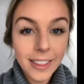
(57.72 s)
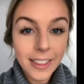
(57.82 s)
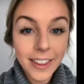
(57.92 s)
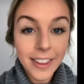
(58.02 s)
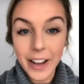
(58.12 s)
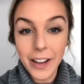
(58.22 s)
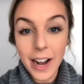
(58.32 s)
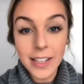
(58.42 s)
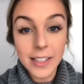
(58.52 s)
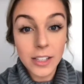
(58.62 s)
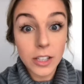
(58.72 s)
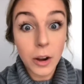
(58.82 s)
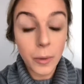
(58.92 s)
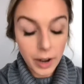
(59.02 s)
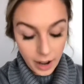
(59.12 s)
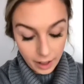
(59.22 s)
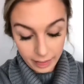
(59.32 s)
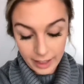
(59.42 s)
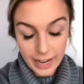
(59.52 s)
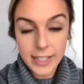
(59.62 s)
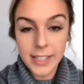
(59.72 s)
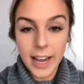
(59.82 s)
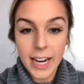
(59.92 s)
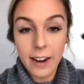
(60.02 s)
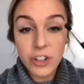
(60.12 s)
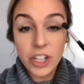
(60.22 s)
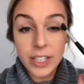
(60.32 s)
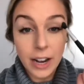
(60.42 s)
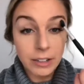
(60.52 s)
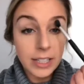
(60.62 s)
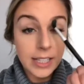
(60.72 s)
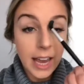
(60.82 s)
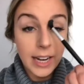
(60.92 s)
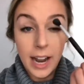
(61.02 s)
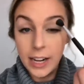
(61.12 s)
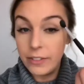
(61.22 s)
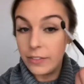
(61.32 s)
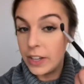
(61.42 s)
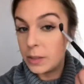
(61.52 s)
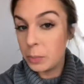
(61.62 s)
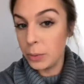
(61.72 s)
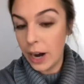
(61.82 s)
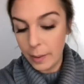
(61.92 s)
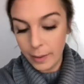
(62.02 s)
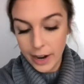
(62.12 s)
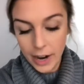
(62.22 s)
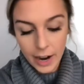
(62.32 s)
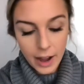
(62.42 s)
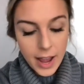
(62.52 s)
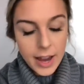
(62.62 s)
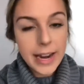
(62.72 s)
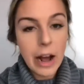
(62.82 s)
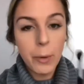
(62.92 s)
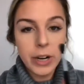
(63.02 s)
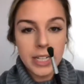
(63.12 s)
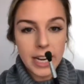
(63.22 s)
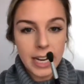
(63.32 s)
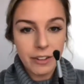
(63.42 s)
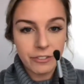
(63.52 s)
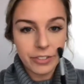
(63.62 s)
Okay, you guys, so like I said, I've just now set kind of this brow bone area. Now I'm going to take a